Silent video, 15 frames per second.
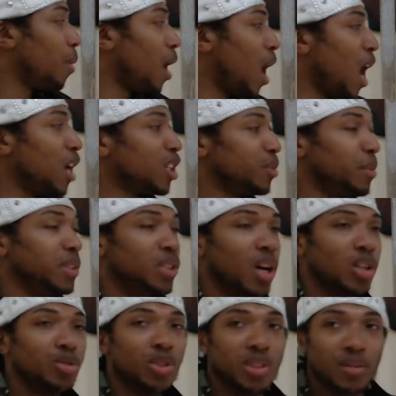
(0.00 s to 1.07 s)
Ma'ah just means
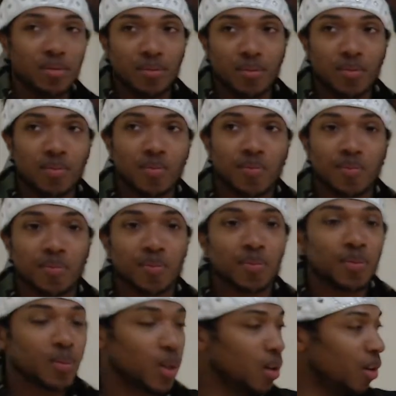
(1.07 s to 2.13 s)
100,
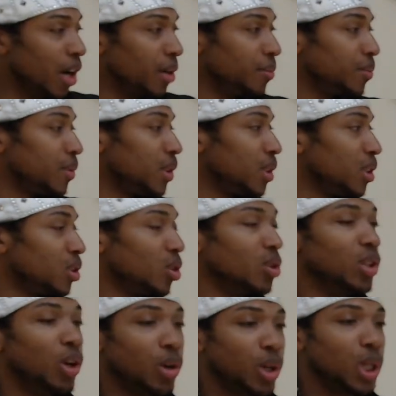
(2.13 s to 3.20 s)
all right? So
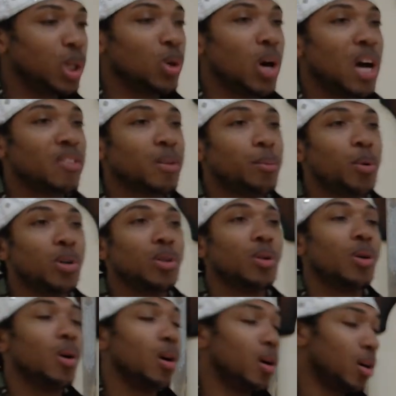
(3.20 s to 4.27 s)
no, you don't have to
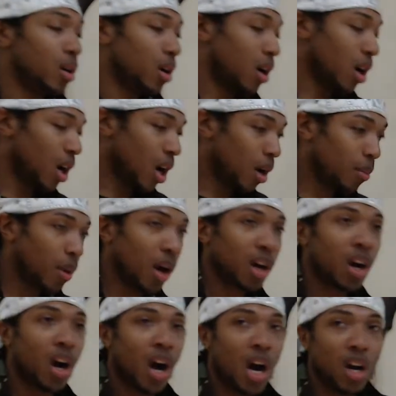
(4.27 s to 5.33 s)
put a
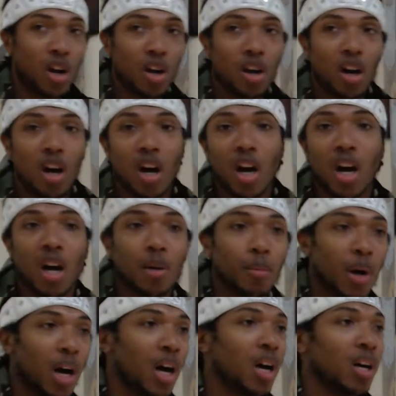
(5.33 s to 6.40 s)
card
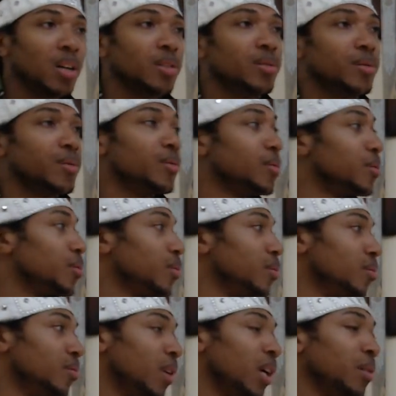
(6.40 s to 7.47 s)
Ma'ah,
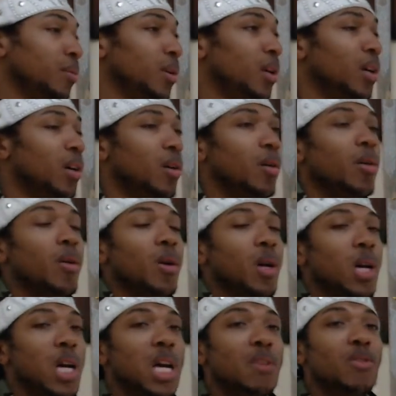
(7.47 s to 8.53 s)
right?
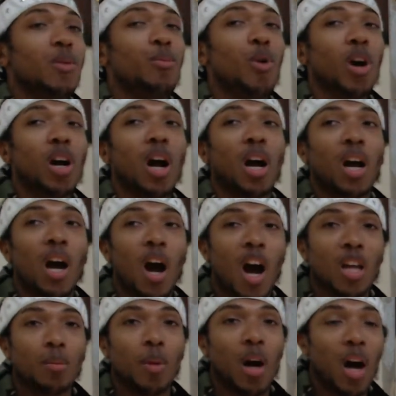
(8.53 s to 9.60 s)
If you put a
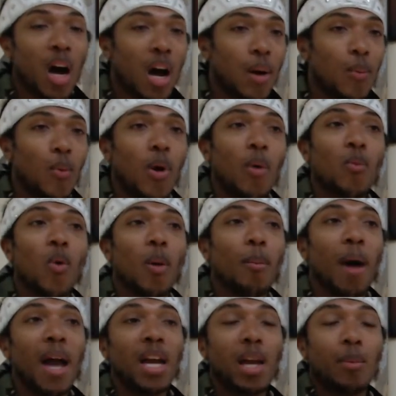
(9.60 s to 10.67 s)
card Ma'ah, what
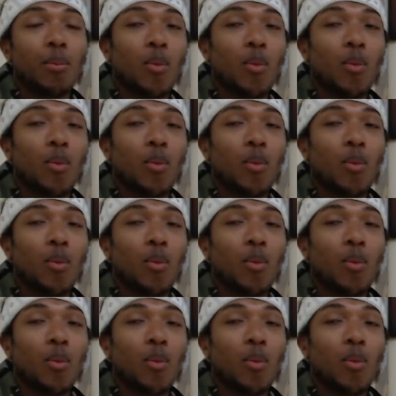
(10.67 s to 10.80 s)
might